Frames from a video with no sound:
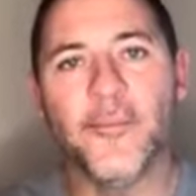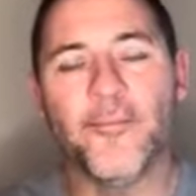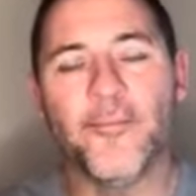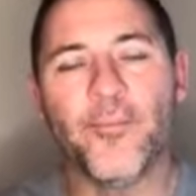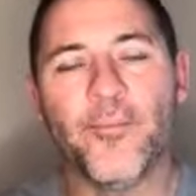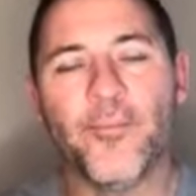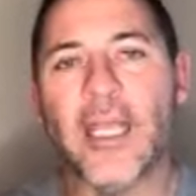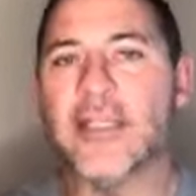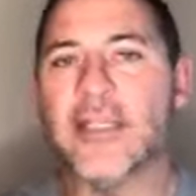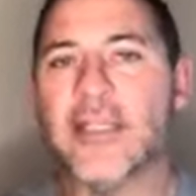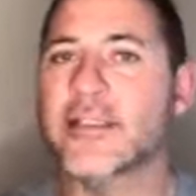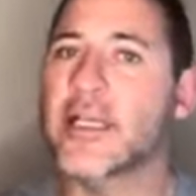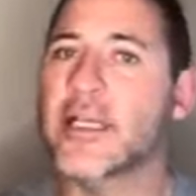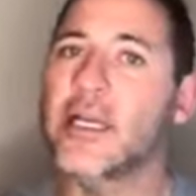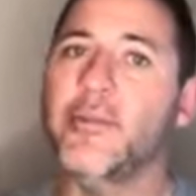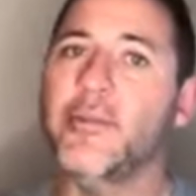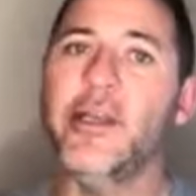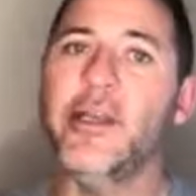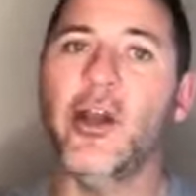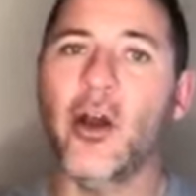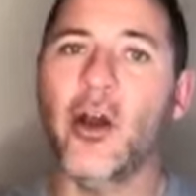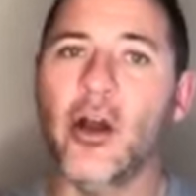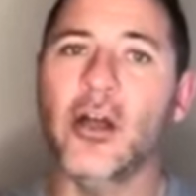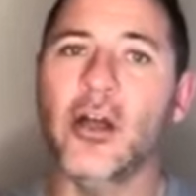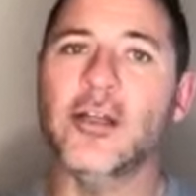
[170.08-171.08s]
it's going to be
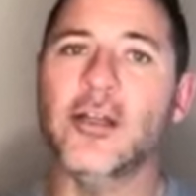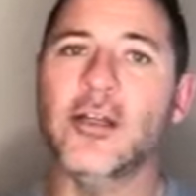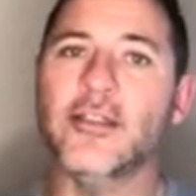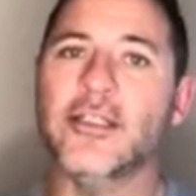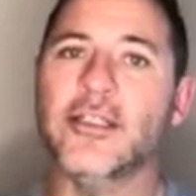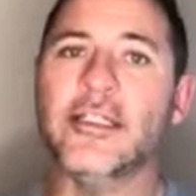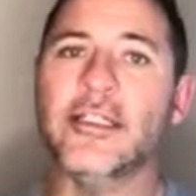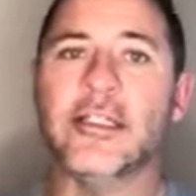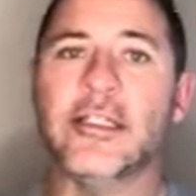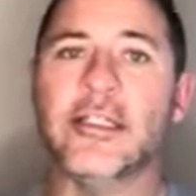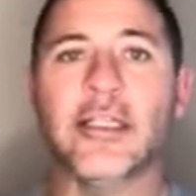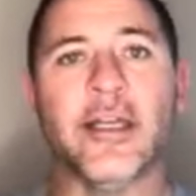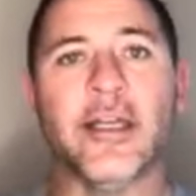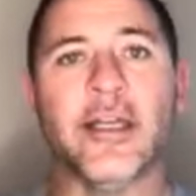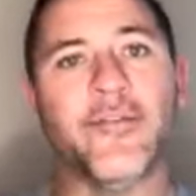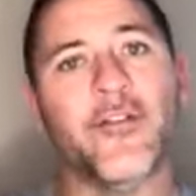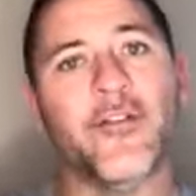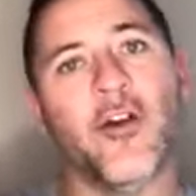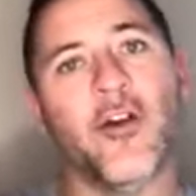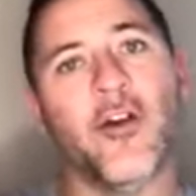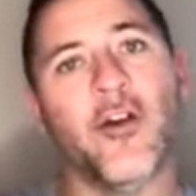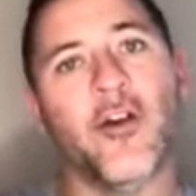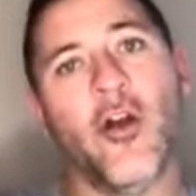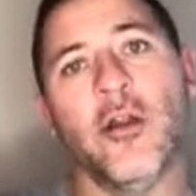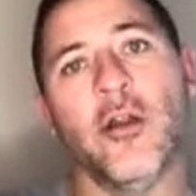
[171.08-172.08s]
hard to
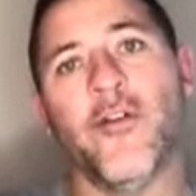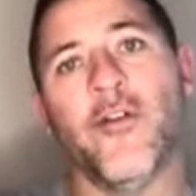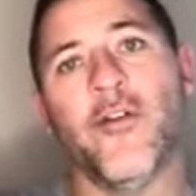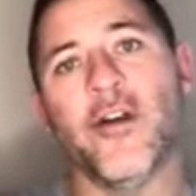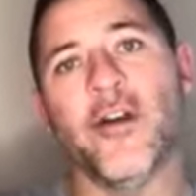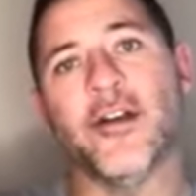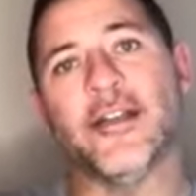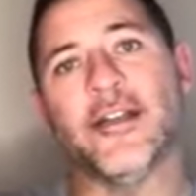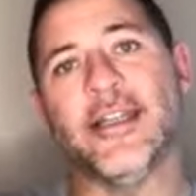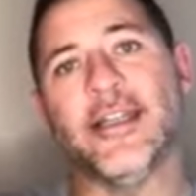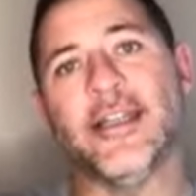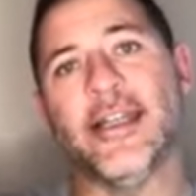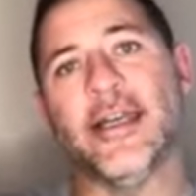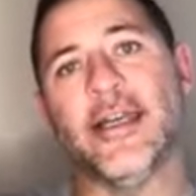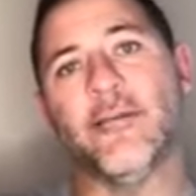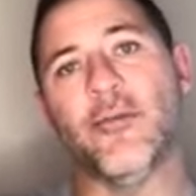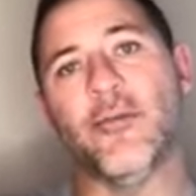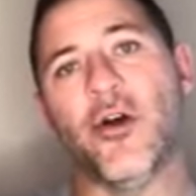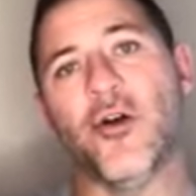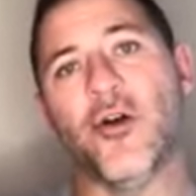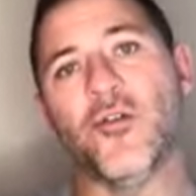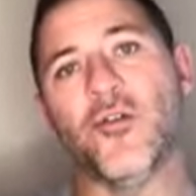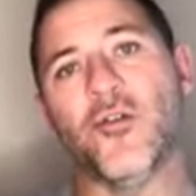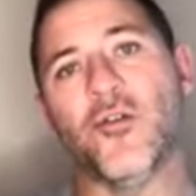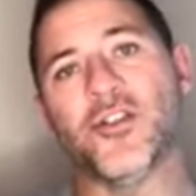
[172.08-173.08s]
deliver all of our
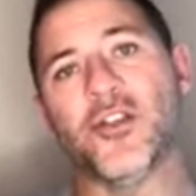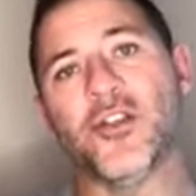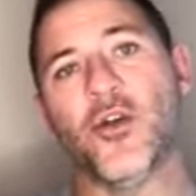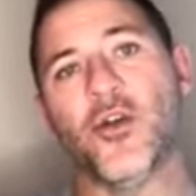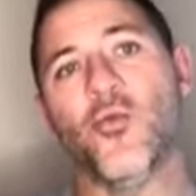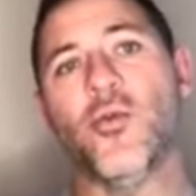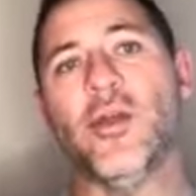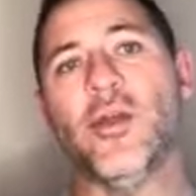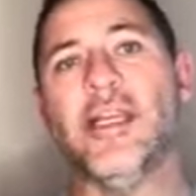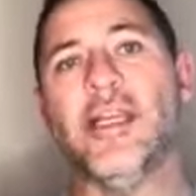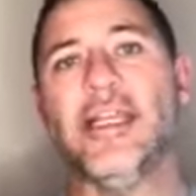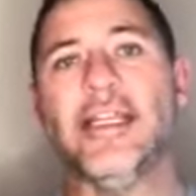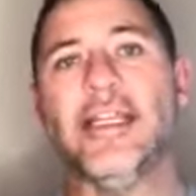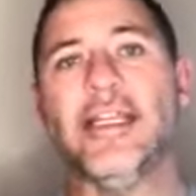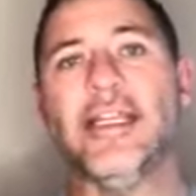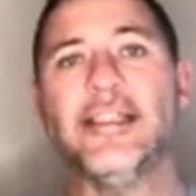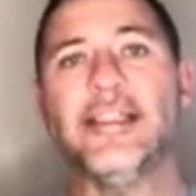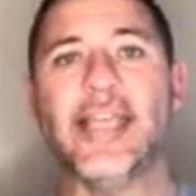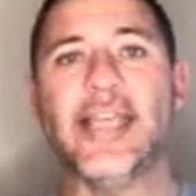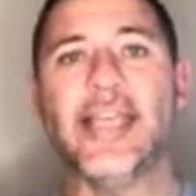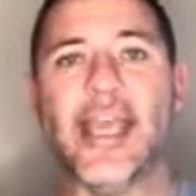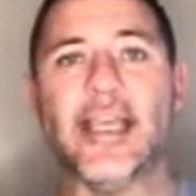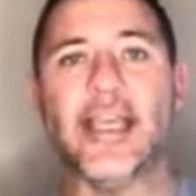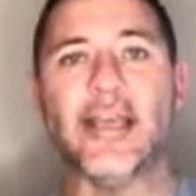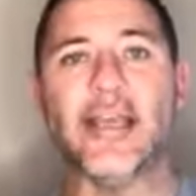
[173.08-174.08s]
DMOs. So we need to
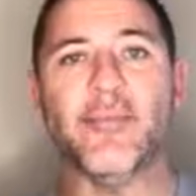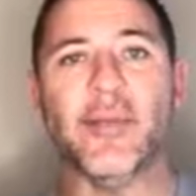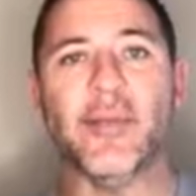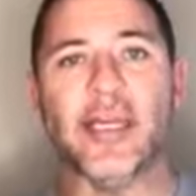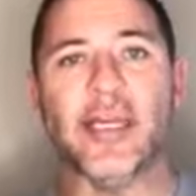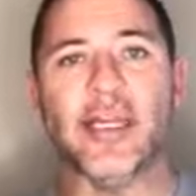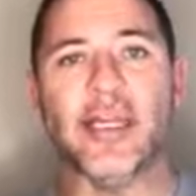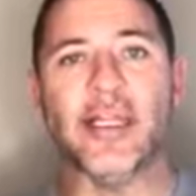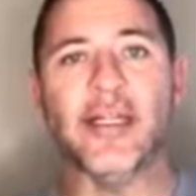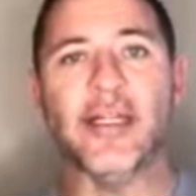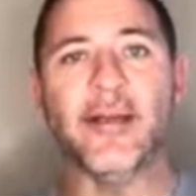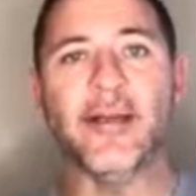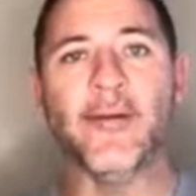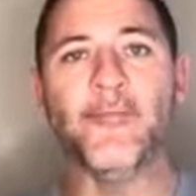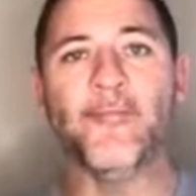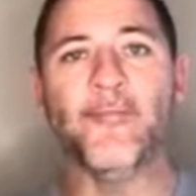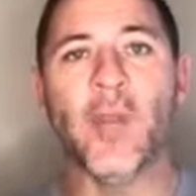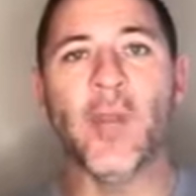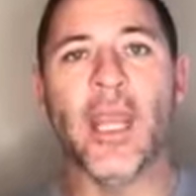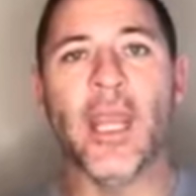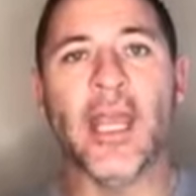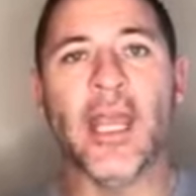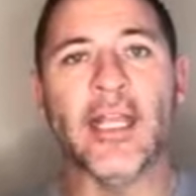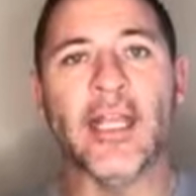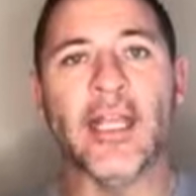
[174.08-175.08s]
take a minute
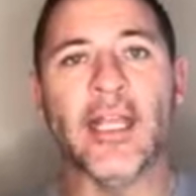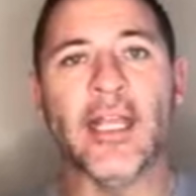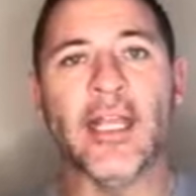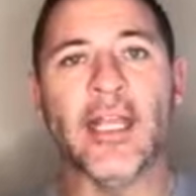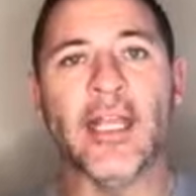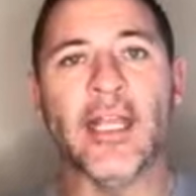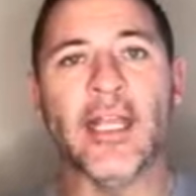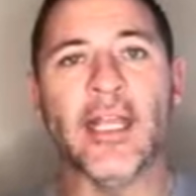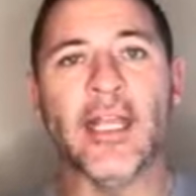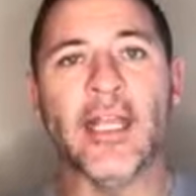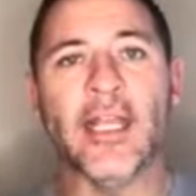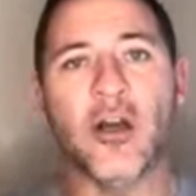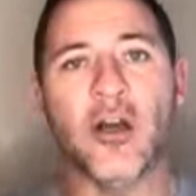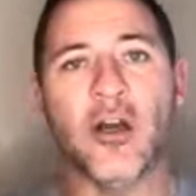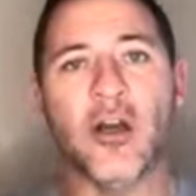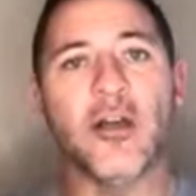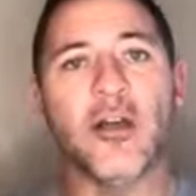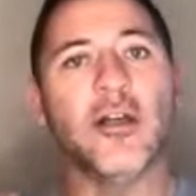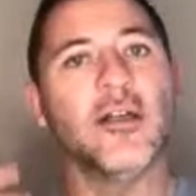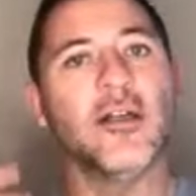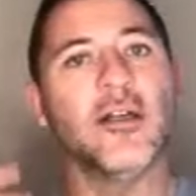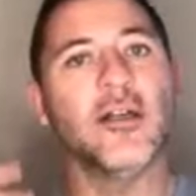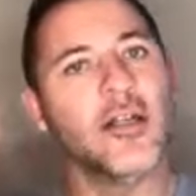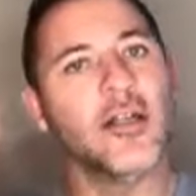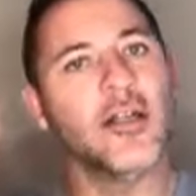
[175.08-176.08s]
and start
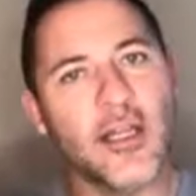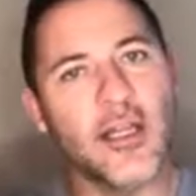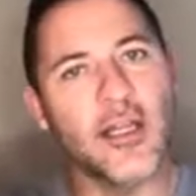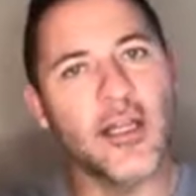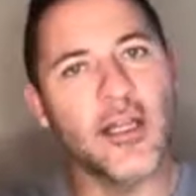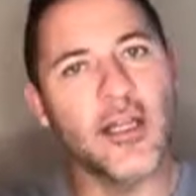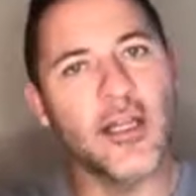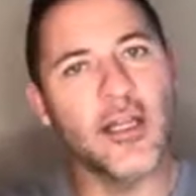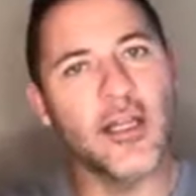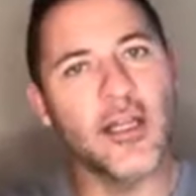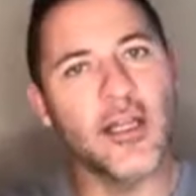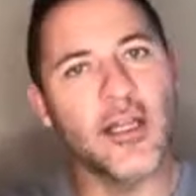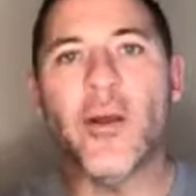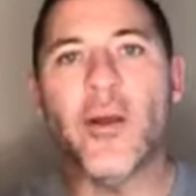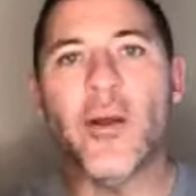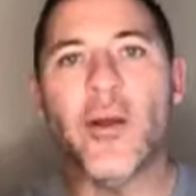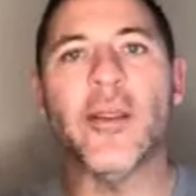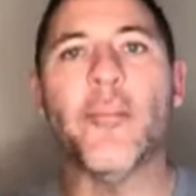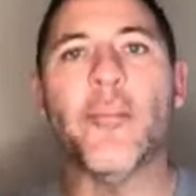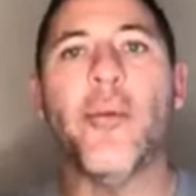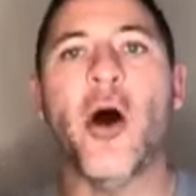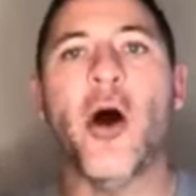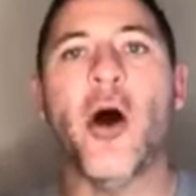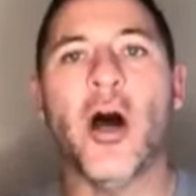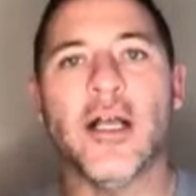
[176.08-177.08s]
allowing the
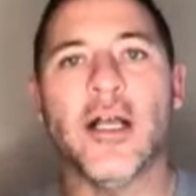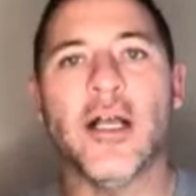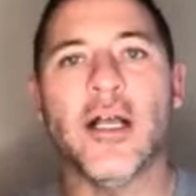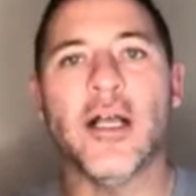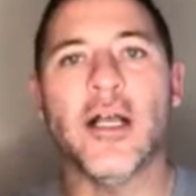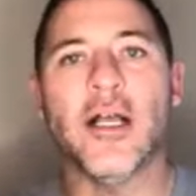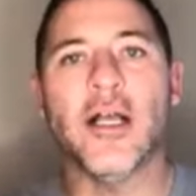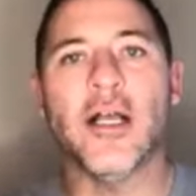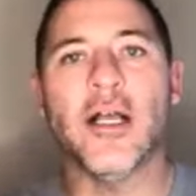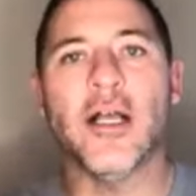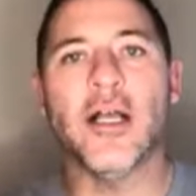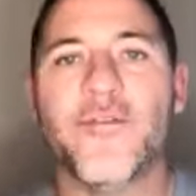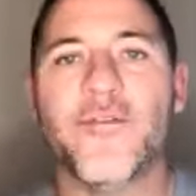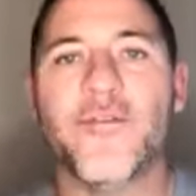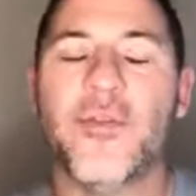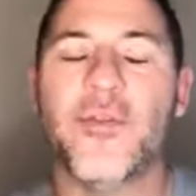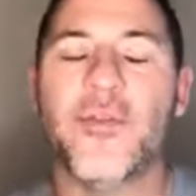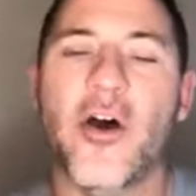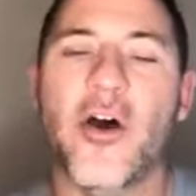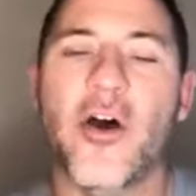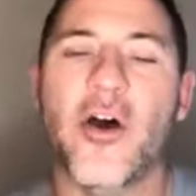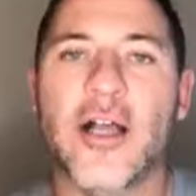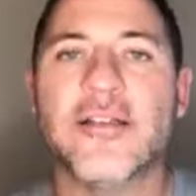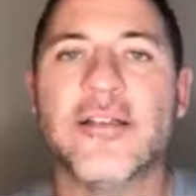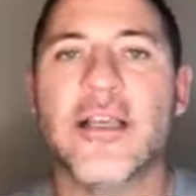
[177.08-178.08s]
positive
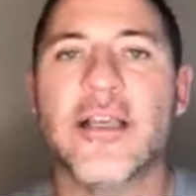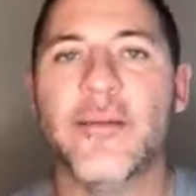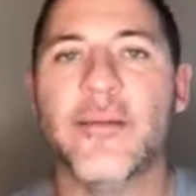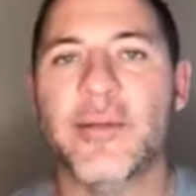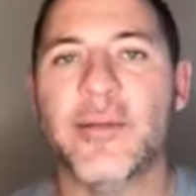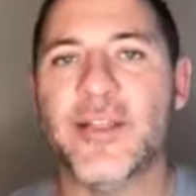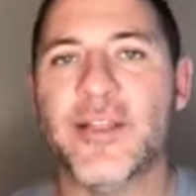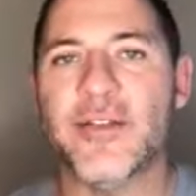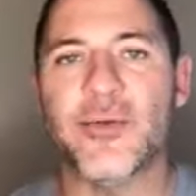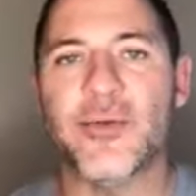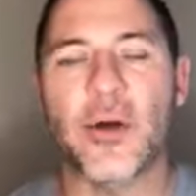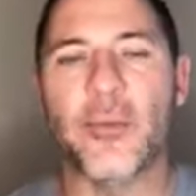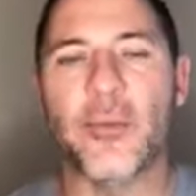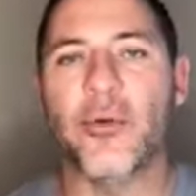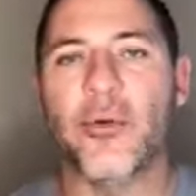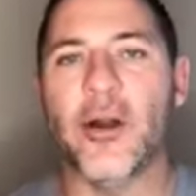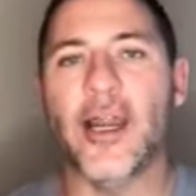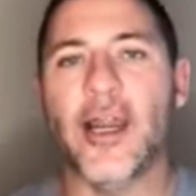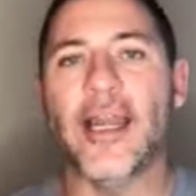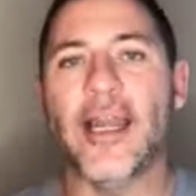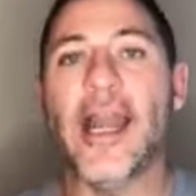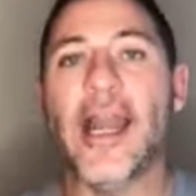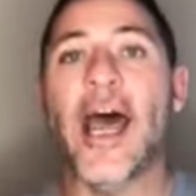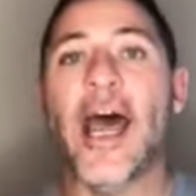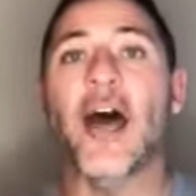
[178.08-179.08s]
thoughts come into our brain.
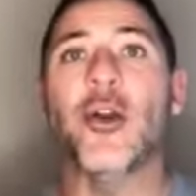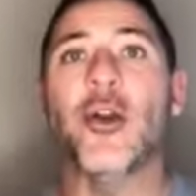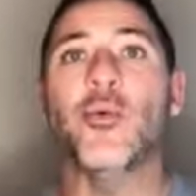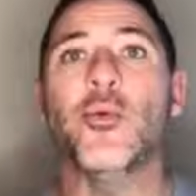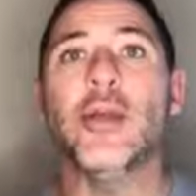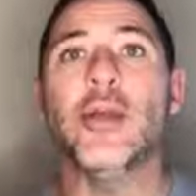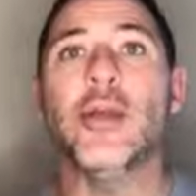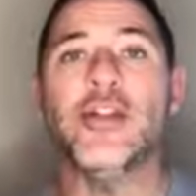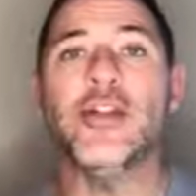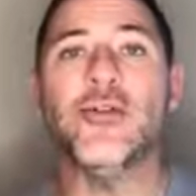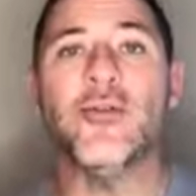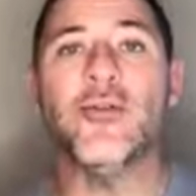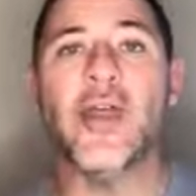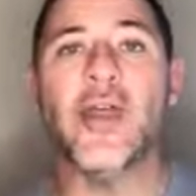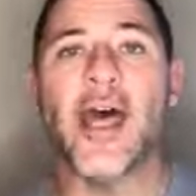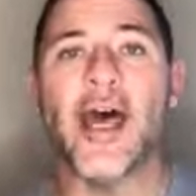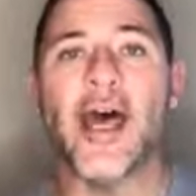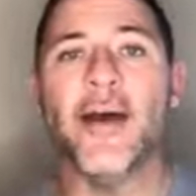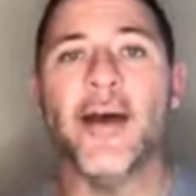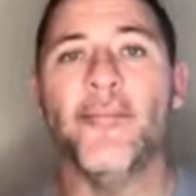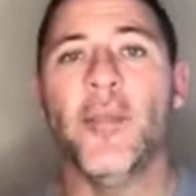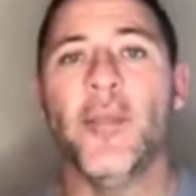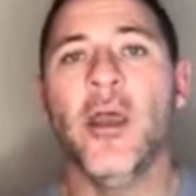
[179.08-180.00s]
How do we do that?